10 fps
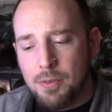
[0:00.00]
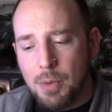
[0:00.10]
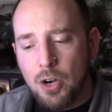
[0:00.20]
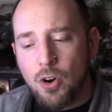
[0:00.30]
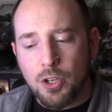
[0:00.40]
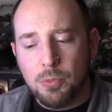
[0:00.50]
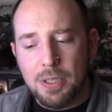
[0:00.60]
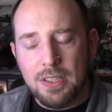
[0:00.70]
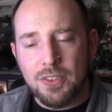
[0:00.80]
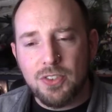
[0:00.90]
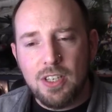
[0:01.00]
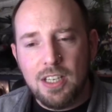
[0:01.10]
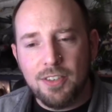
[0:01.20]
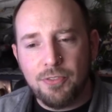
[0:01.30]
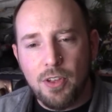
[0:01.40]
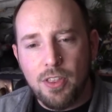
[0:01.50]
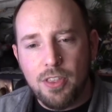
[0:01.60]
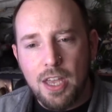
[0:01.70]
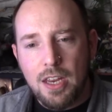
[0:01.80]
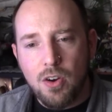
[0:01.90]
my argument is, if
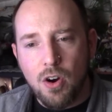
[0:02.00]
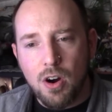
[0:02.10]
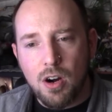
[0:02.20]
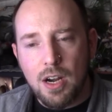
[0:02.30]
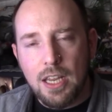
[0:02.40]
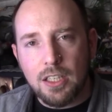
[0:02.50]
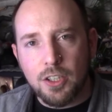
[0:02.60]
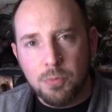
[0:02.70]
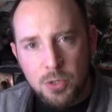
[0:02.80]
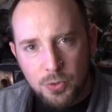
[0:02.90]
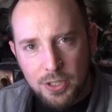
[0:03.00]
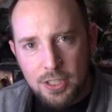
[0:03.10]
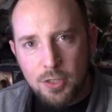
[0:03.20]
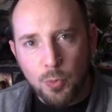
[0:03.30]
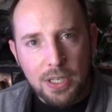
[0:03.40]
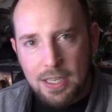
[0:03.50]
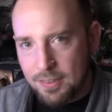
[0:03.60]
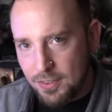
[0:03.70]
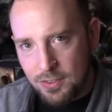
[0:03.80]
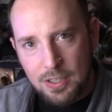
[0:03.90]
they are a community we get
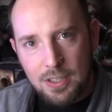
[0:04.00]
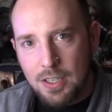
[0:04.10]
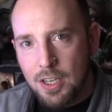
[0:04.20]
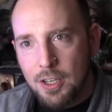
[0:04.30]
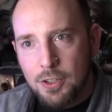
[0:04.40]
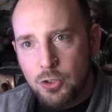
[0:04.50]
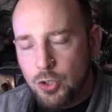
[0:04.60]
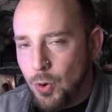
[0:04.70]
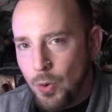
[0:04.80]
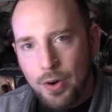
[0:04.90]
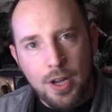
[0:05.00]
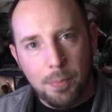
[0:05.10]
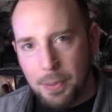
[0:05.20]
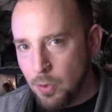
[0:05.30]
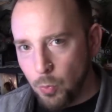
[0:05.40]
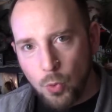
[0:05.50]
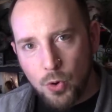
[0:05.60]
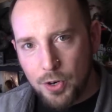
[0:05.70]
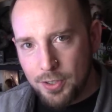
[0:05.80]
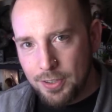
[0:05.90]
to see torn up in a
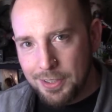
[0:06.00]
war,